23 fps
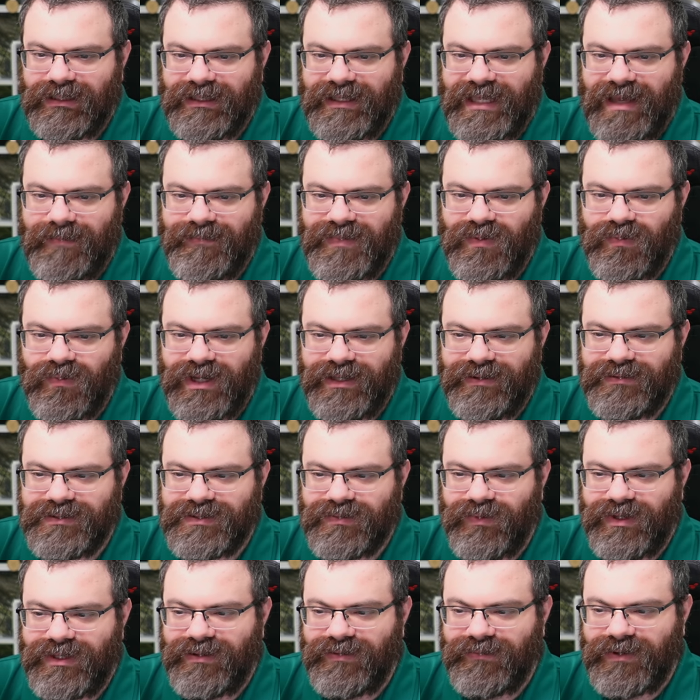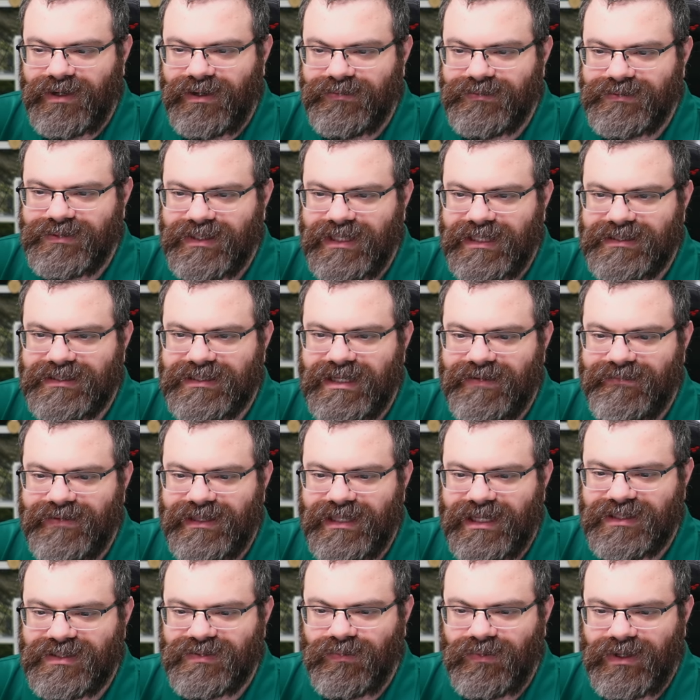Can't be 1. There's 1 in the row. So that's 7,
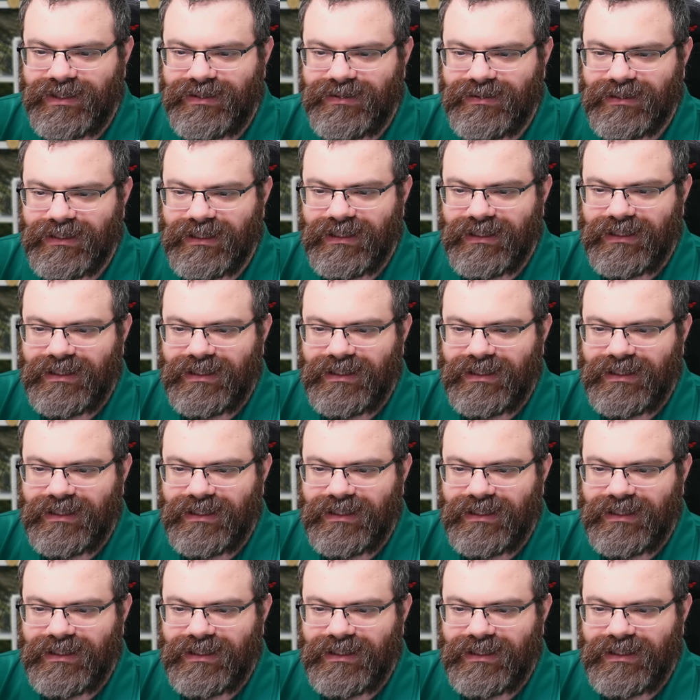that's 1.